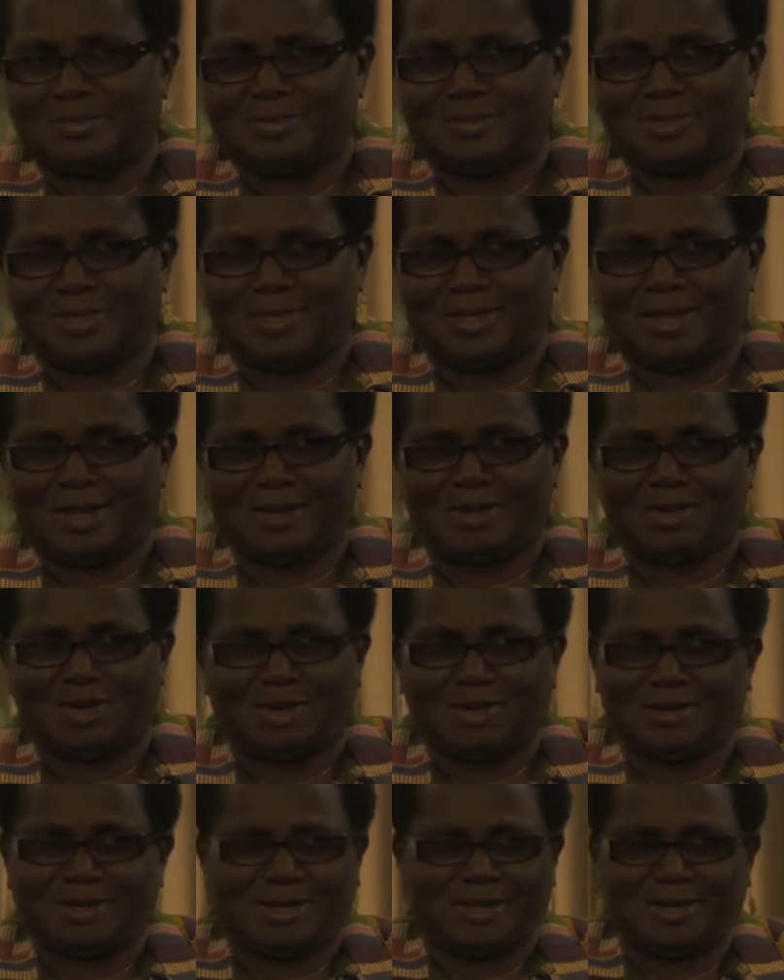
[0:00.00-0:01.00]
They are
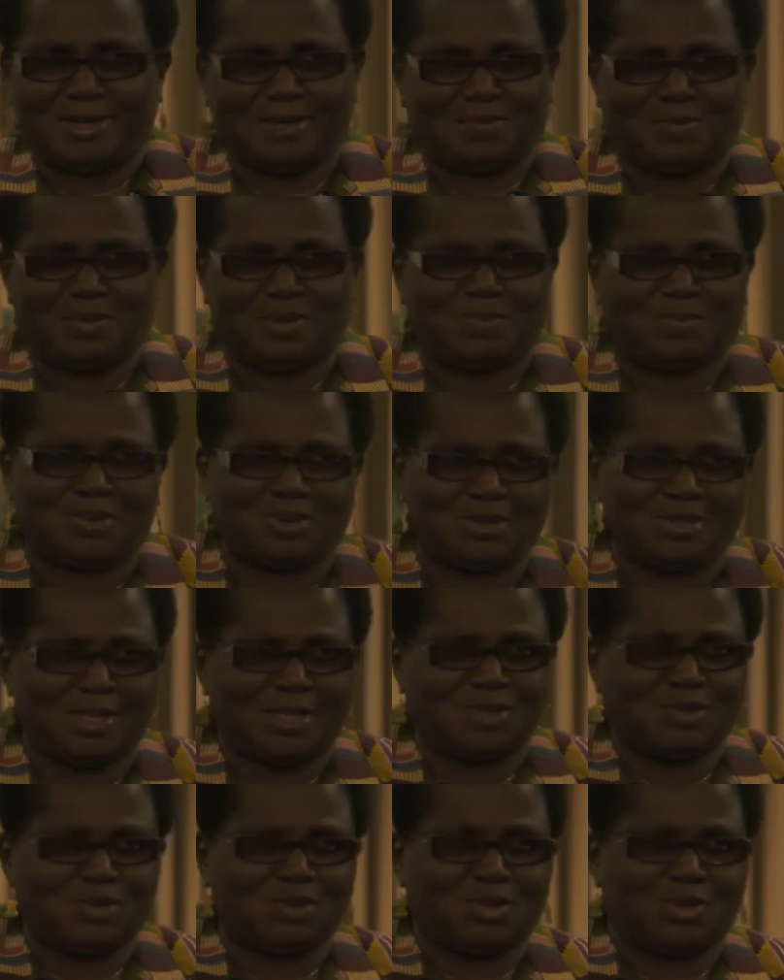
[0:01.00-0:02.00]
not really people
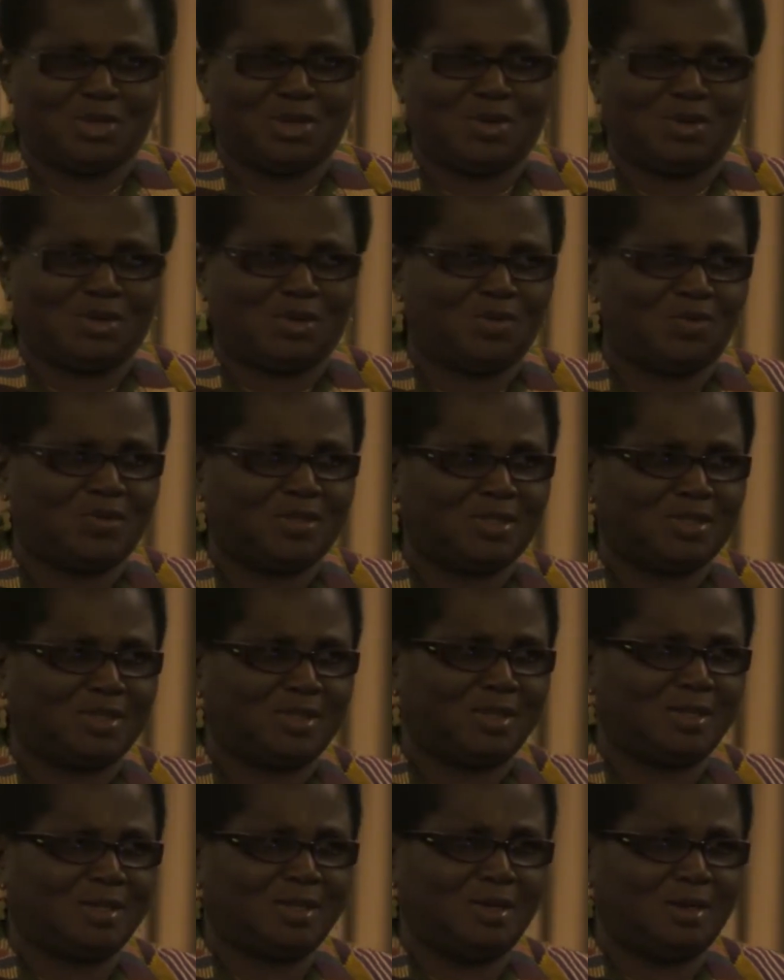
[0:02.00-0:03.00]
that you think of and
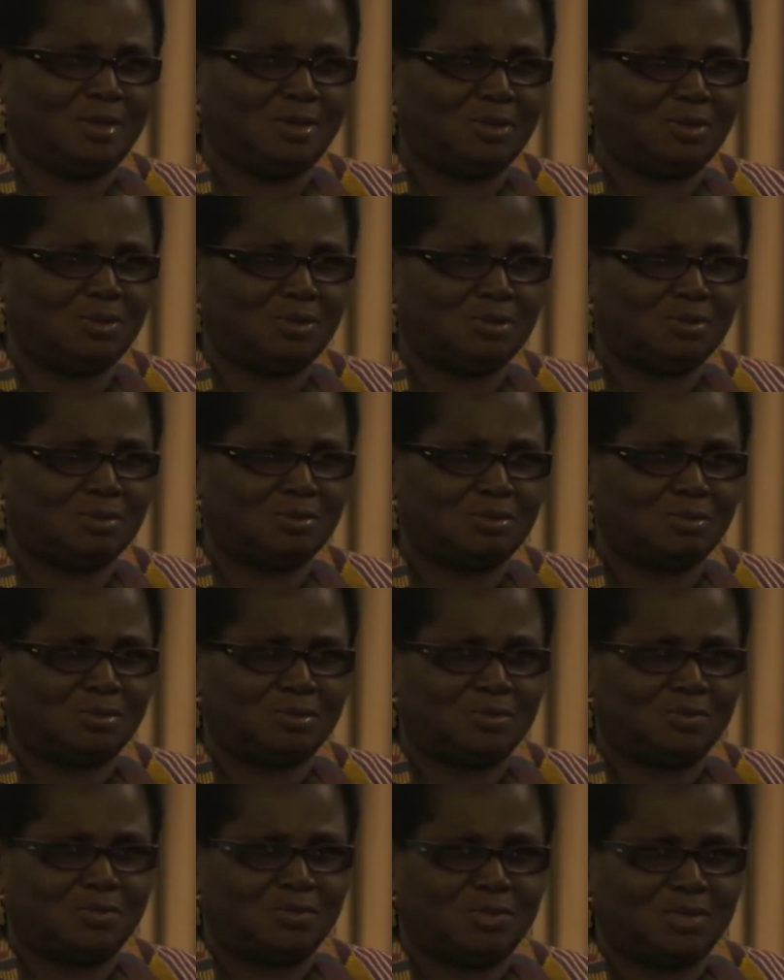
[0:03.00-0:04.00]
think, oh,
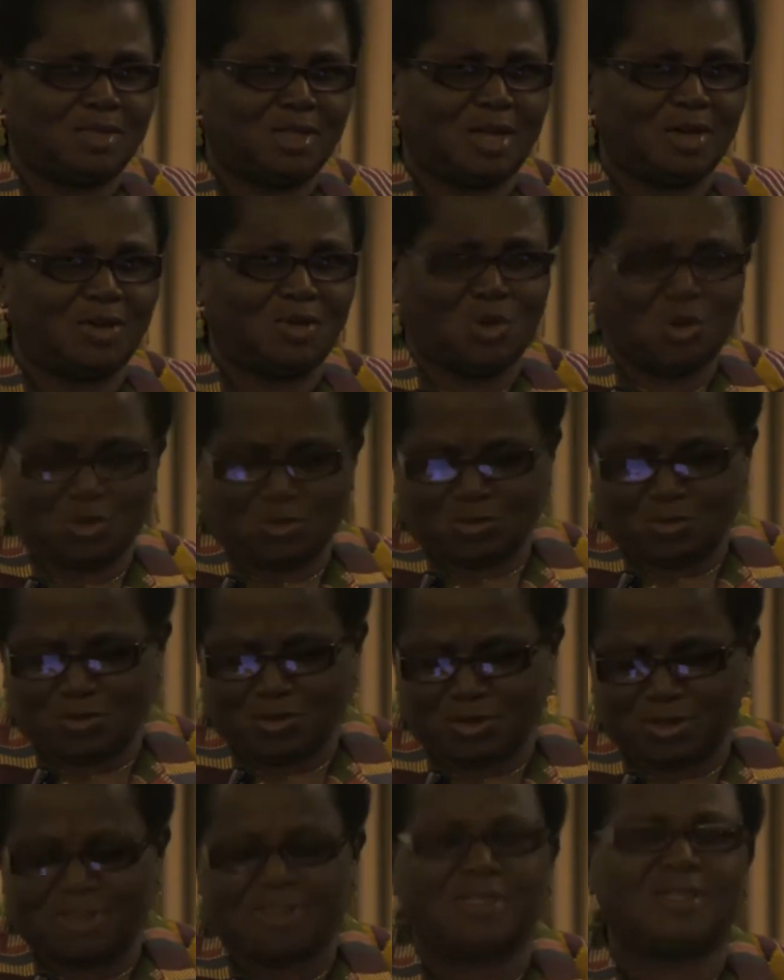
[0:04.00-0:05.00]
thank God for
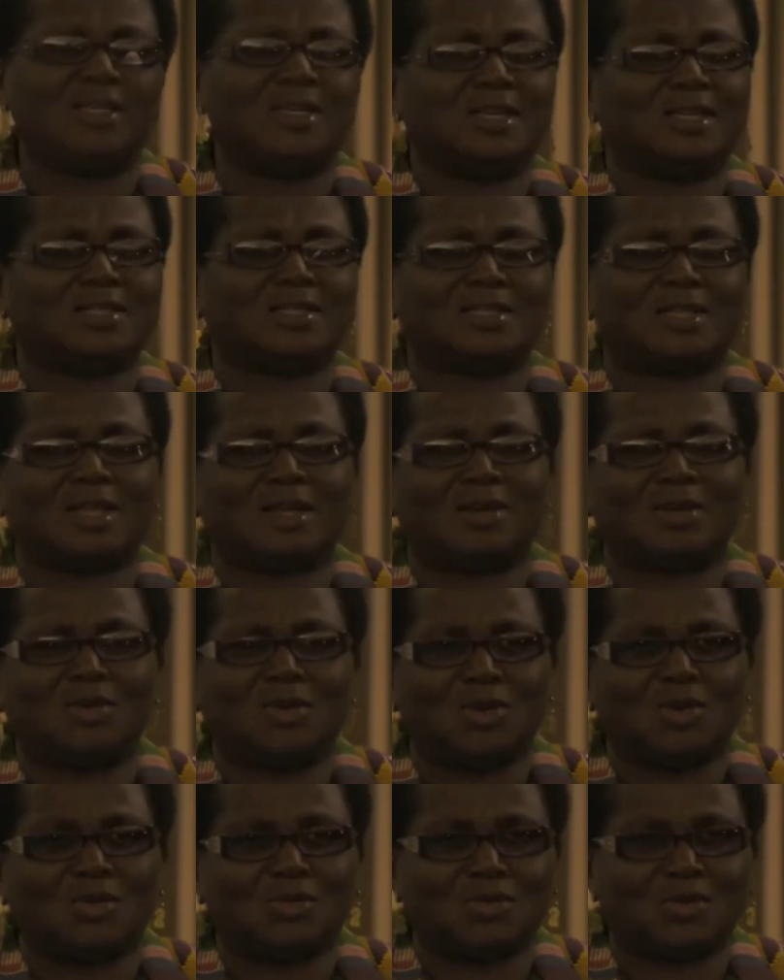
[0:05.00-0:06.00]
engineers, thank
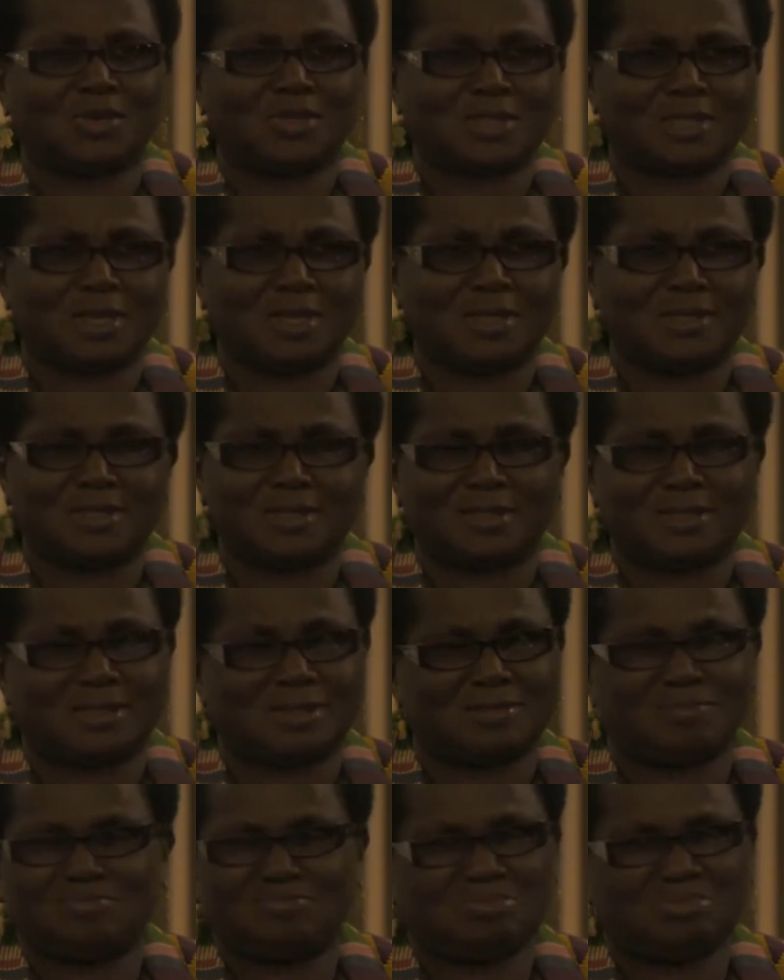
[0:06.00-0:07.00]
God for
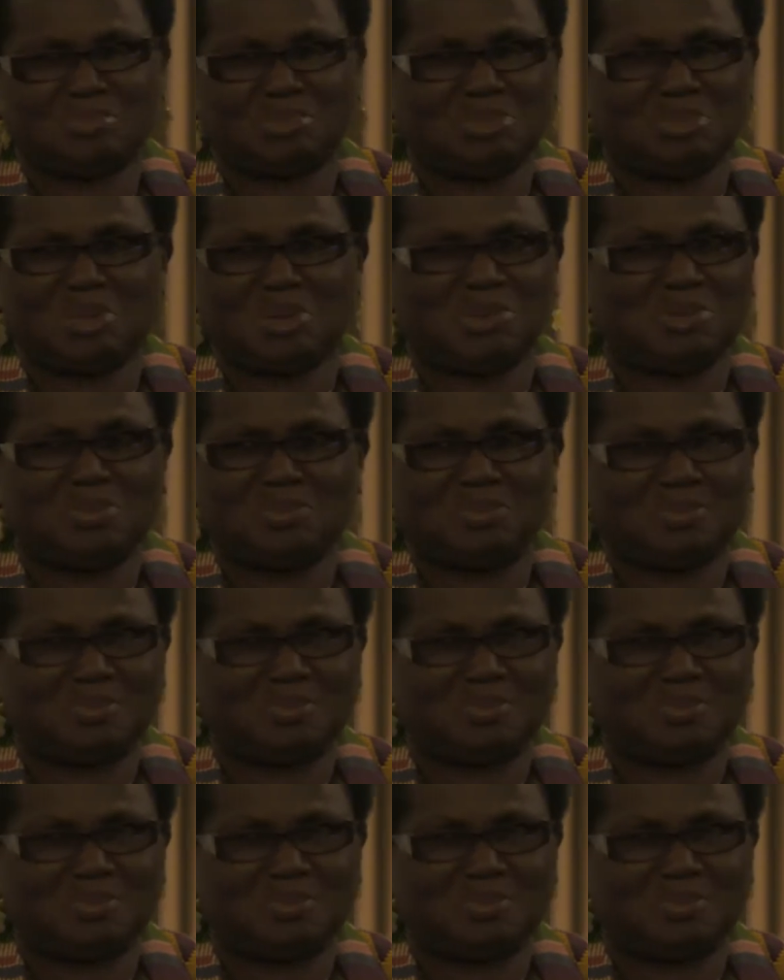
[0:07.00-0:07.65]
scientists. No.